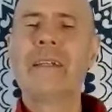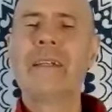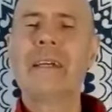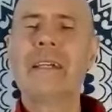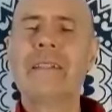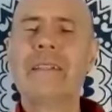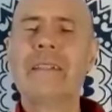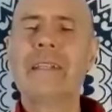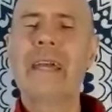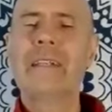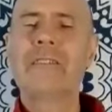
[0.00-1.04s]
Letting
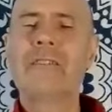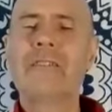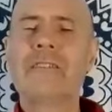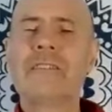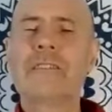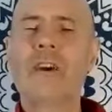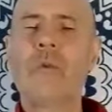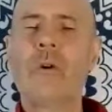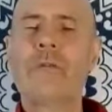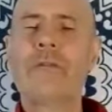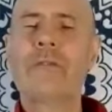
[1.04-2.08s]
the energies go
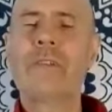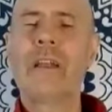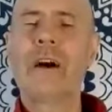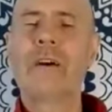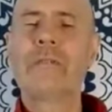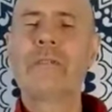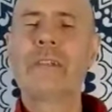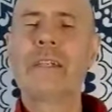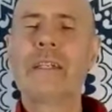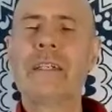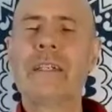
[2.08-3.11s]
off for love and
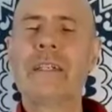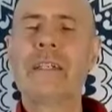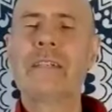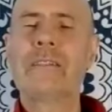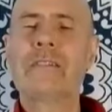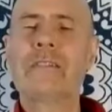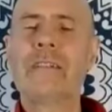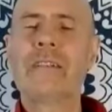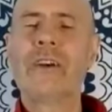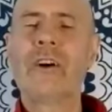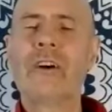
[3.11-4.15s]
healing to
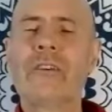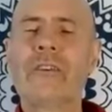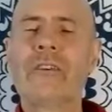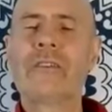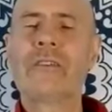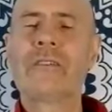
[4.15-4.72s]
the earth.